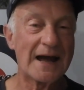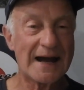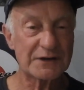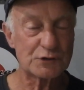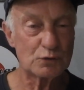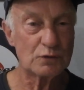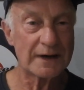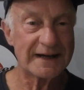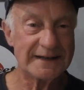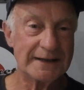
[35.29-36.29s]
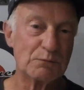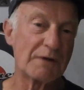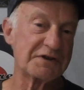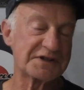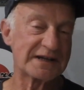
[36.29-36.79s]
actual heating
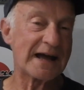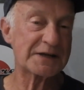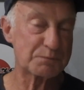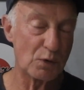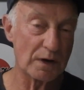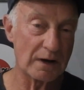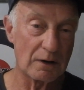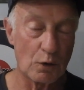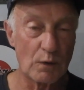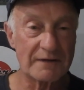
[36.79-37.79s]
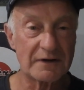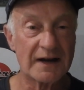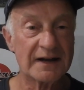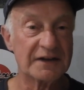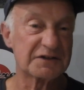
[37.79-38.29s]
whether it's a gas boiler or
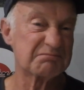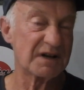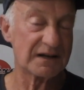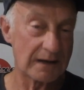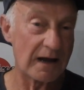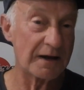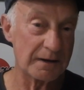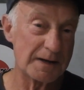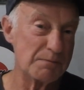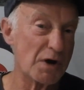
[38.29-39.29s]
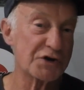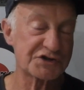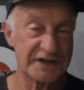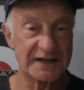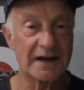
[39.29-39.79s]
whether it's an
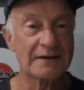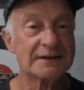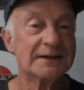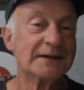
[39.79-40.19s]
immersion heater